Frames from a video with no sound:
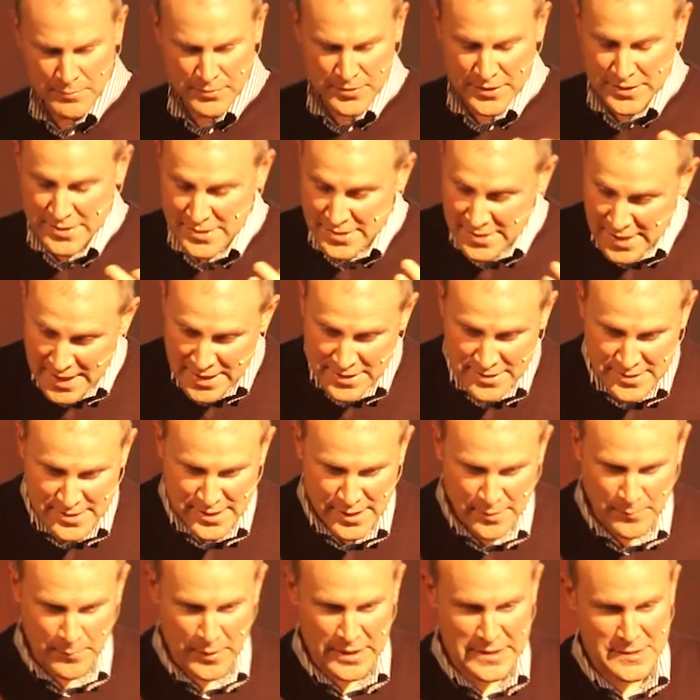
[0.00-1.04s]
sins
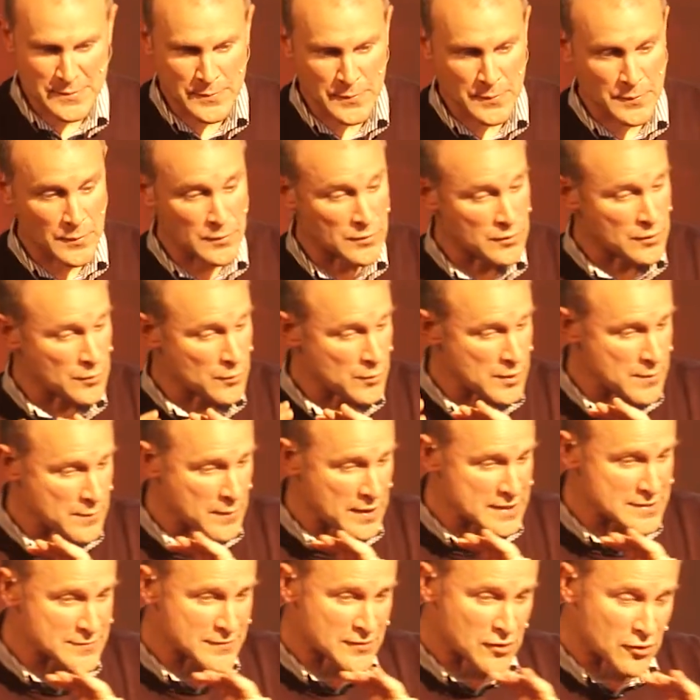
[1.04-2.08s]
that we
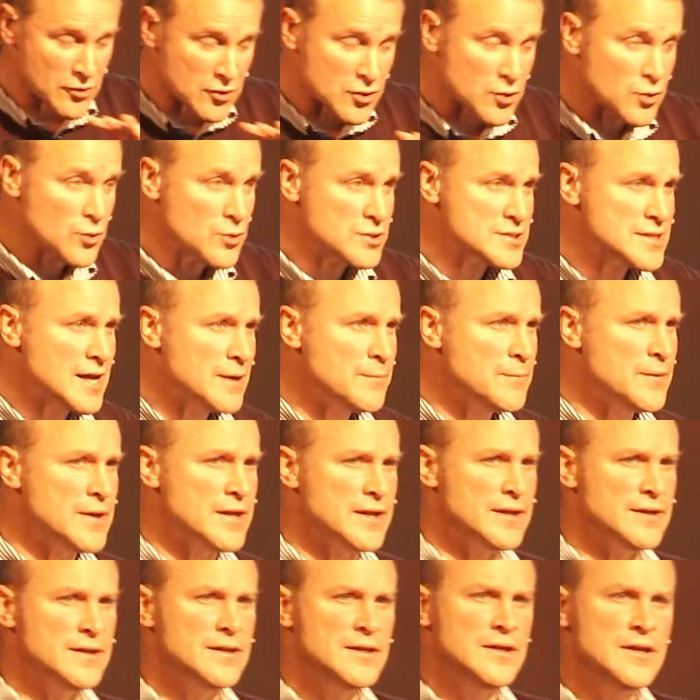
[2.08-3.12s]
might have got caught up
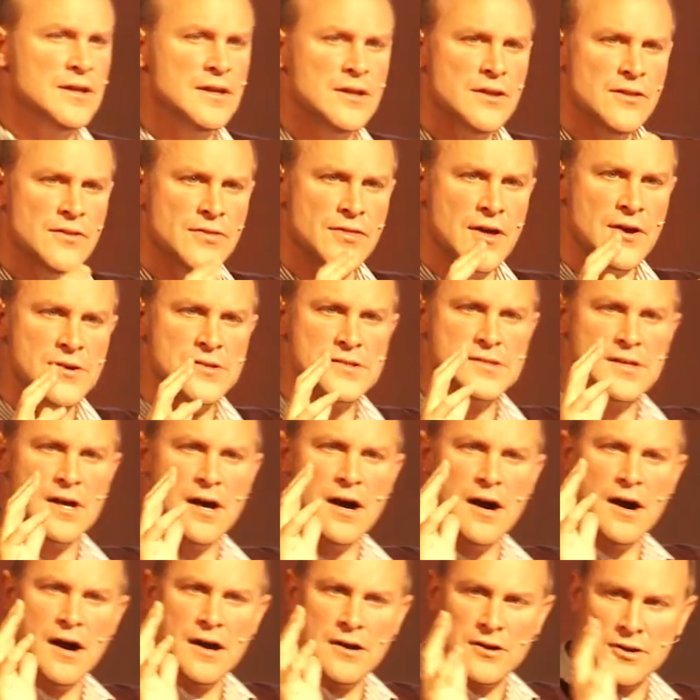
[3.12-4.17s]
in, those
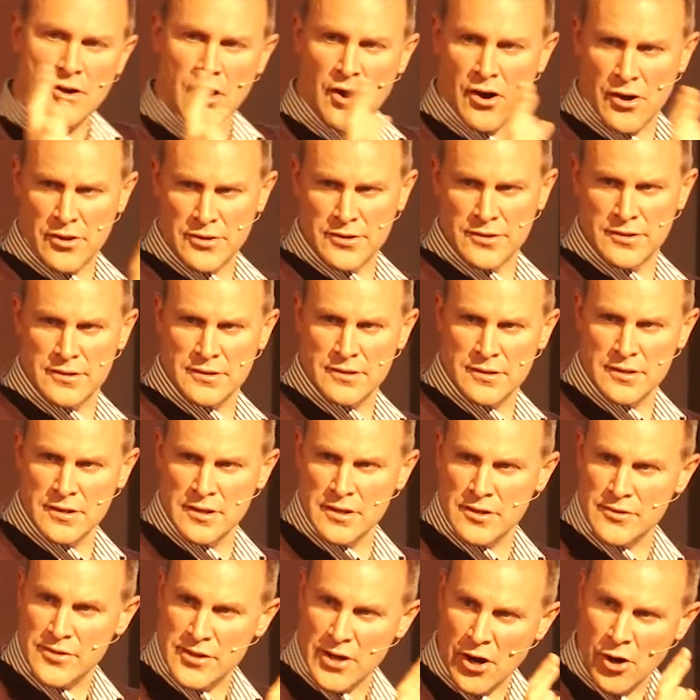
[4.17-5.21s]
are gone.
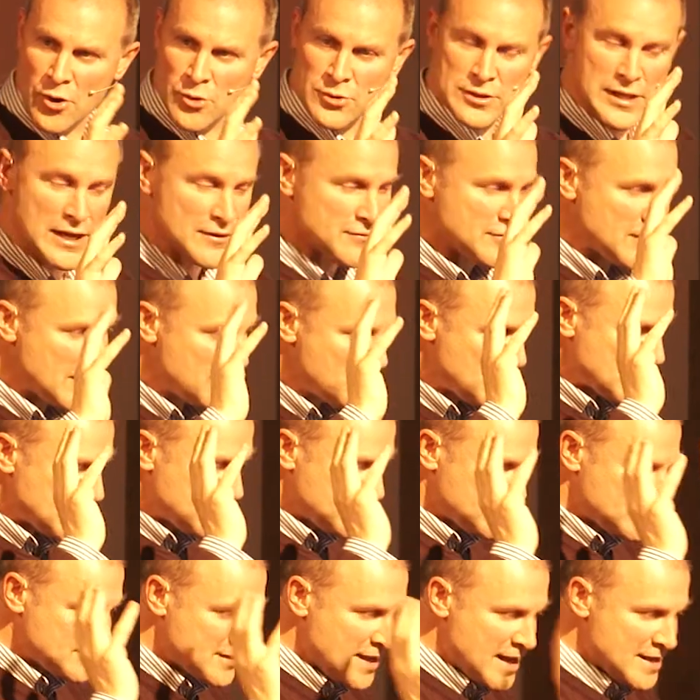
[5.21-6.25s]
The old life, they've
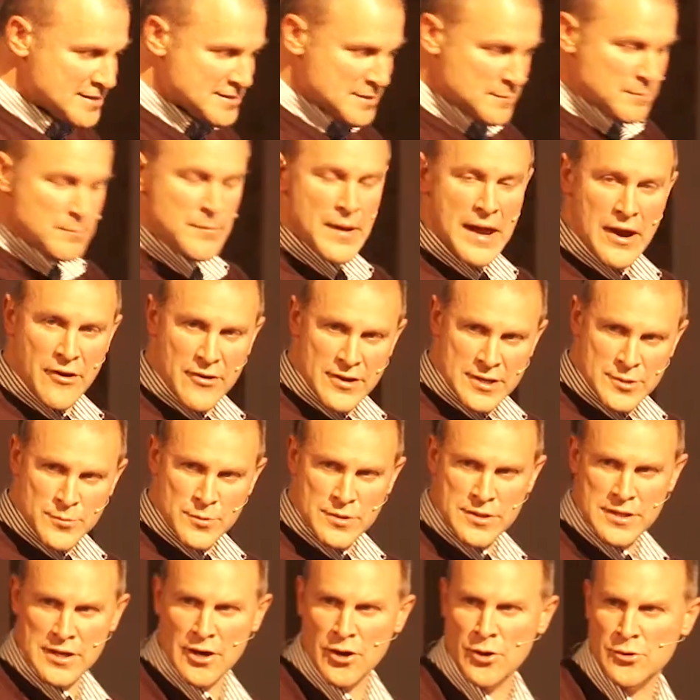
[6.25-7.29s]
been dead and buried
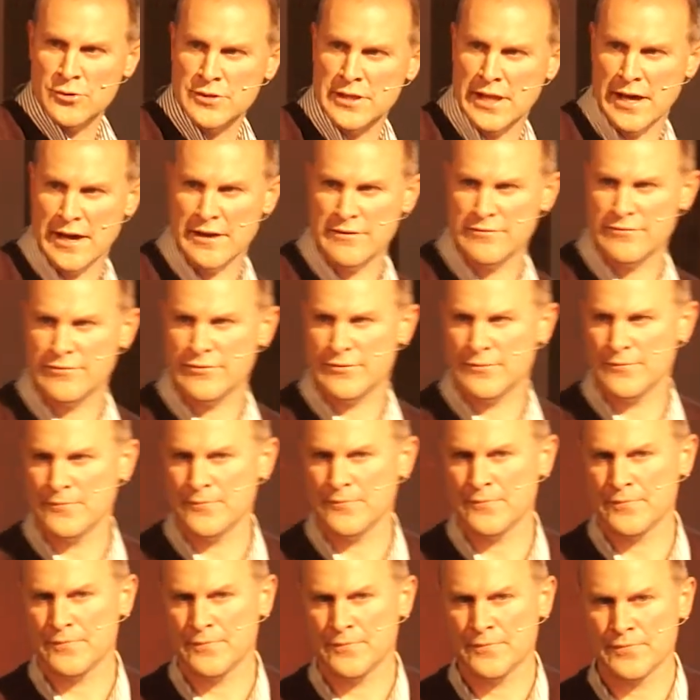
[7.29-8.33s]
with the old life.
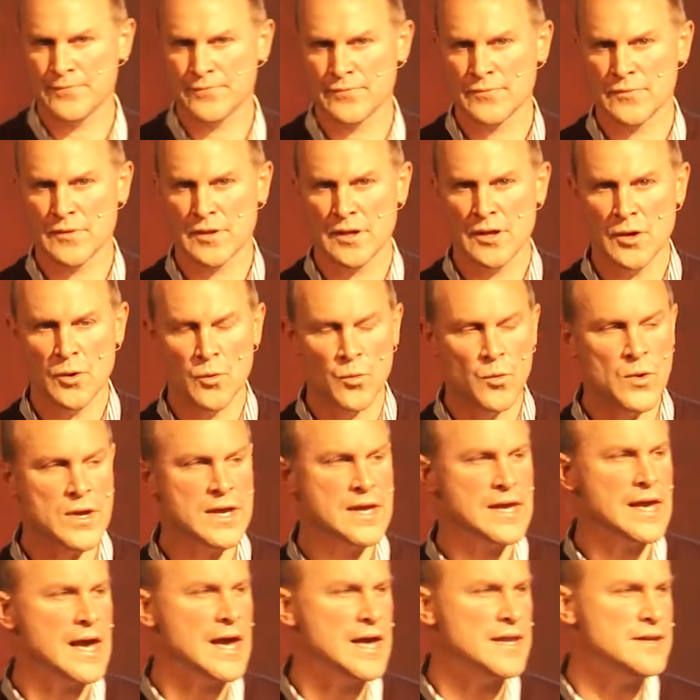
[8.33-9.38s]
We
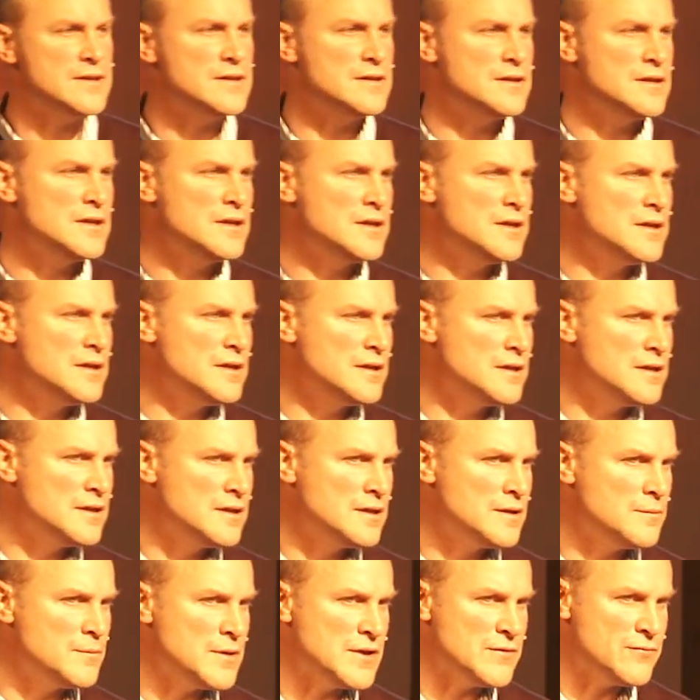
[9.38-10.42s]
can be